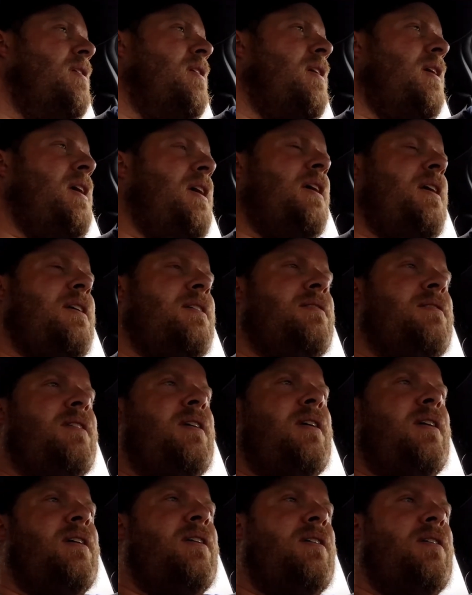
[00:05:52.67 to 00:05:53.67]

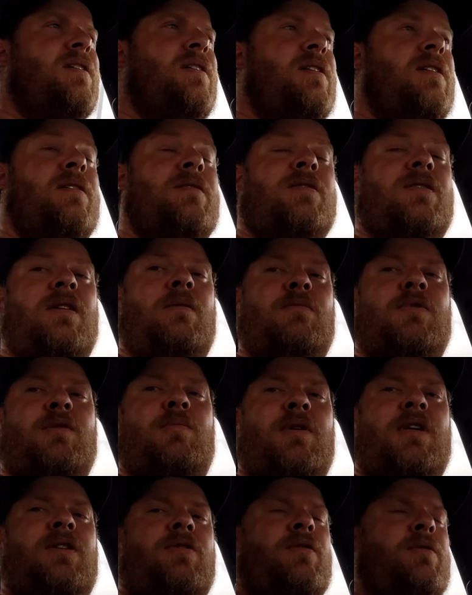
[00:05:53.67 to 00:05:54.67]
and seems
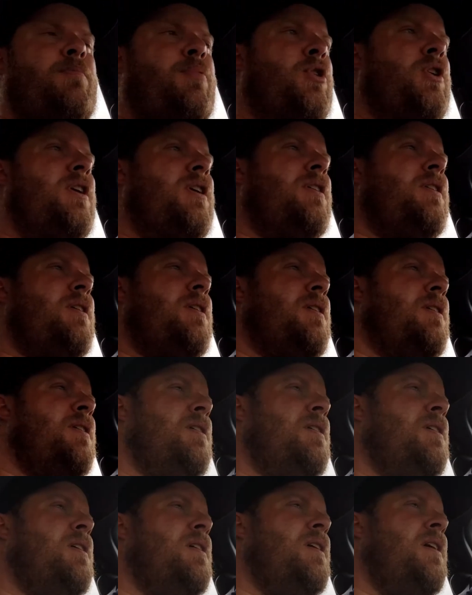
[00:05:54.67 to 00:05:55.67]
to be doing pretty good.
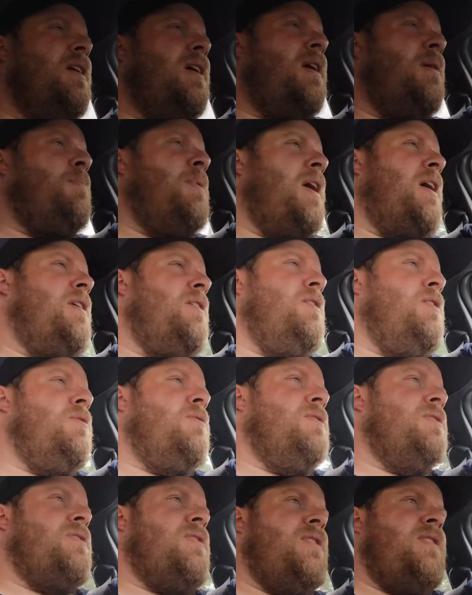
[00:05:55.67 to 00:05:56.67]
I'm not
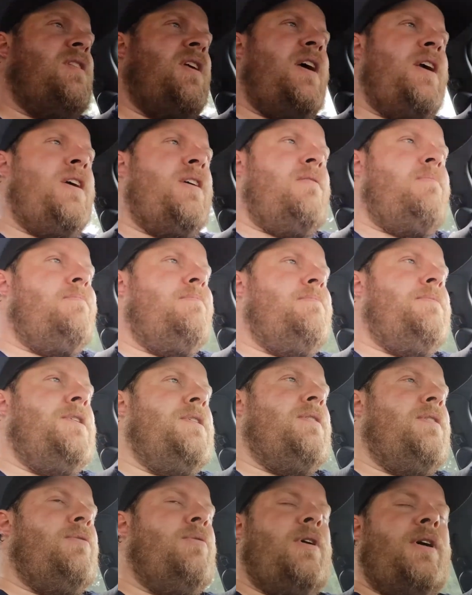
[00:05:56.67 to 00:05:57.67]
noticing, like, you
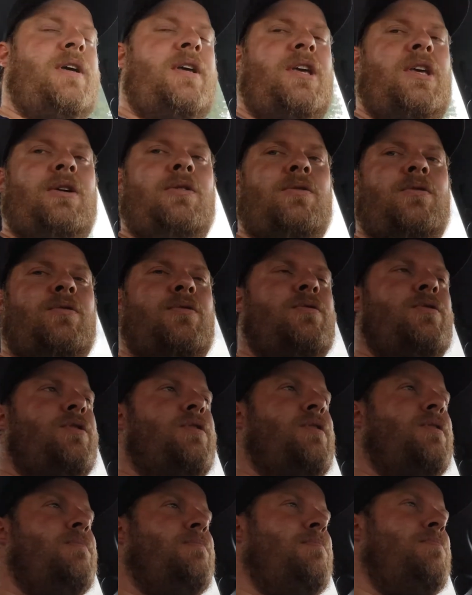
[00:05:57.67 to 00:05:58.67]
know, a
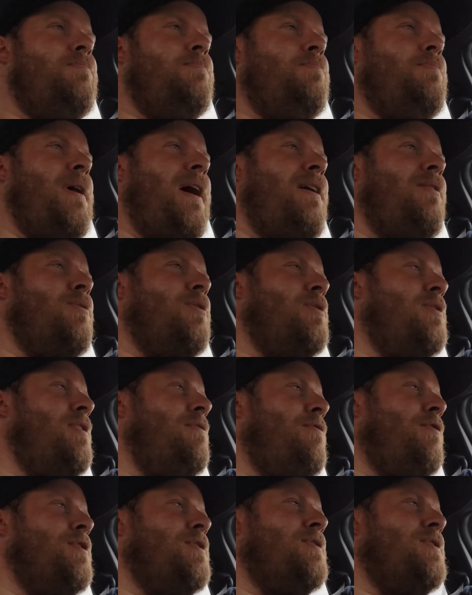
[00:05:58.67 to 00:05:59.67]
huge power
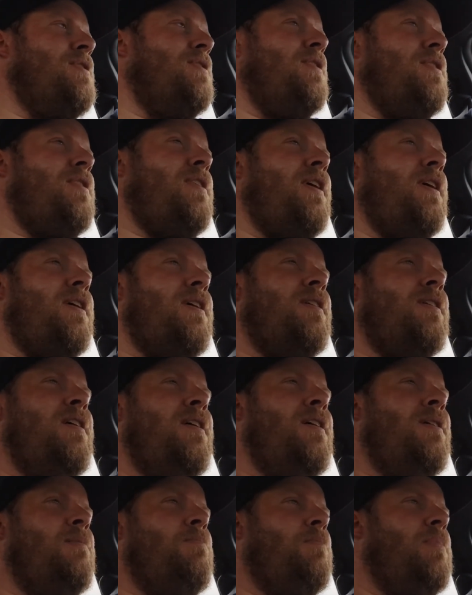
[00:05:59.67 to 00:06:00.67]
difference in the thing,
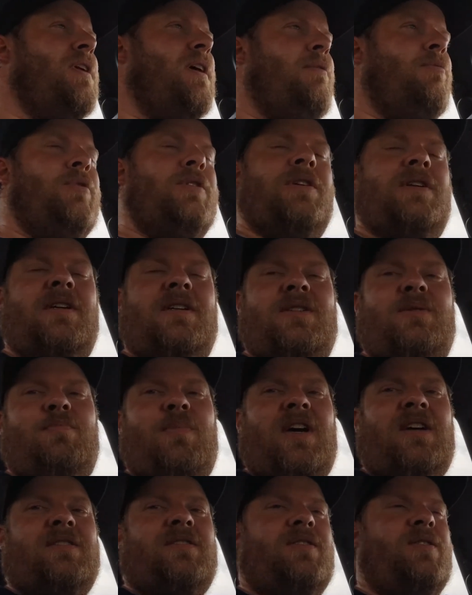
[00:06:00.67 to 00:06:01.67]
but I wouldn't
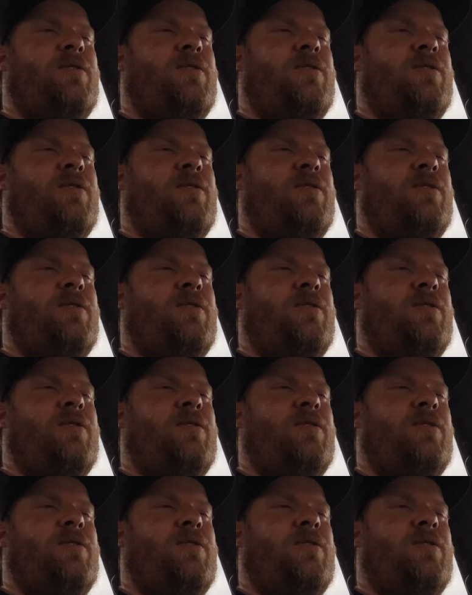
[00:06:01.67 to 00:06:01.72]
expect